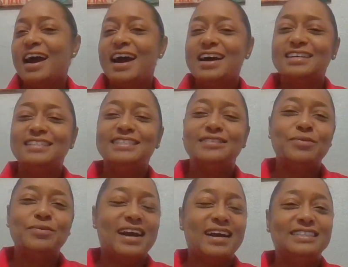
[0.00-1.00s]
and
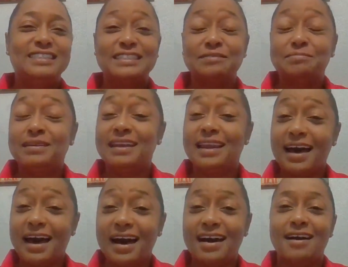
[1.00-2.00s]
we are just
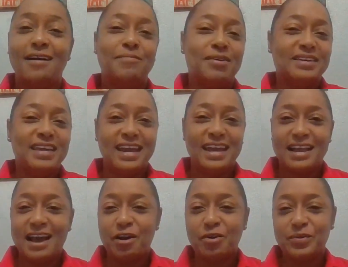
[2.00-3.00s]
blah about getting
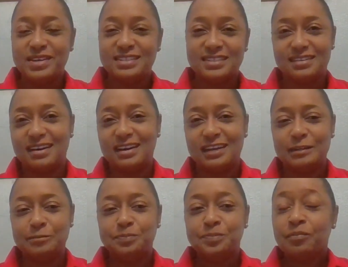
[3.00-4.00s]
our week started.
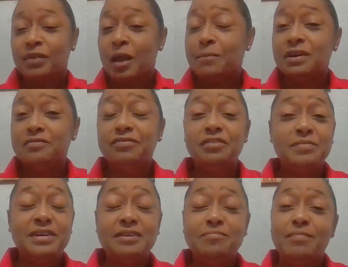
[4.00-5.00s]
But for
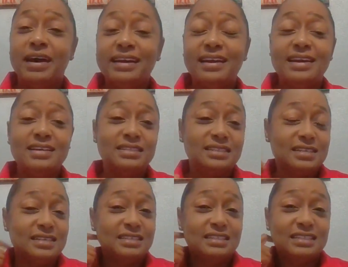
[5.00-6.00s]
me, Mondays
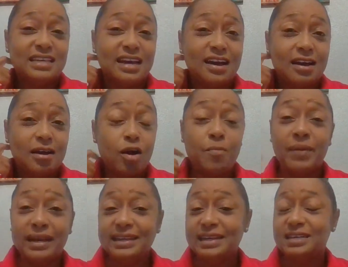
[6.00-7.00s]

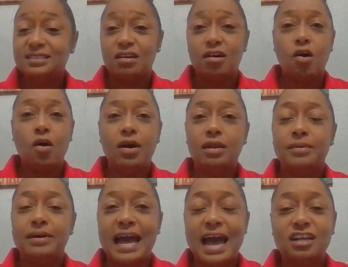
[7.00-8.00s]
are all
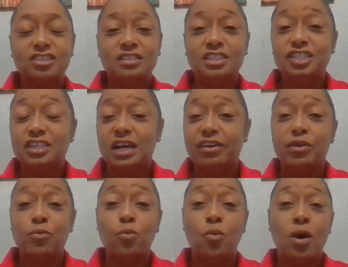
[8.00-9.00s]
about actually sharing
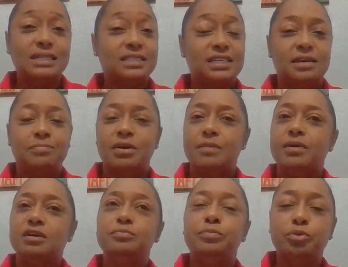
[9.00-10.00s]
one tip
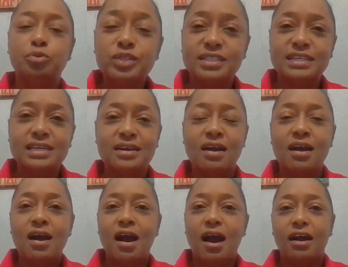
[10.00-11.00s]
about boosting
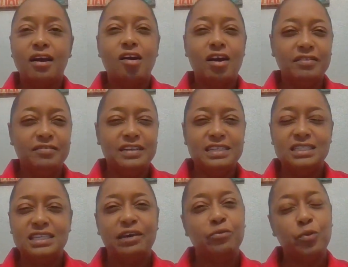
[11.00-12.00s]
our confidence
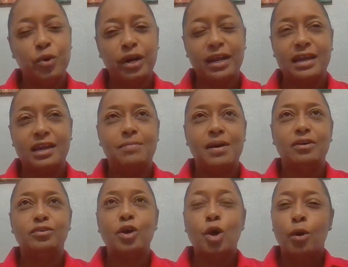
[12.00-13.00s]
at work and
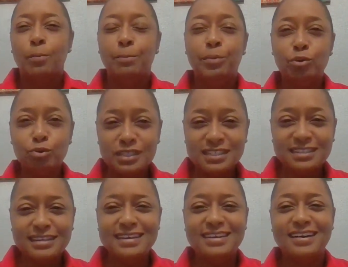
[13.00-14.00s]
about
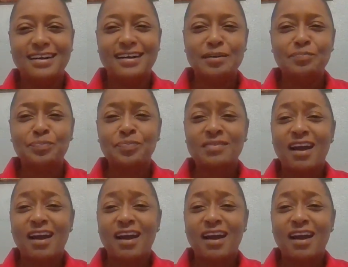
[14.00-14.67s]
boosting our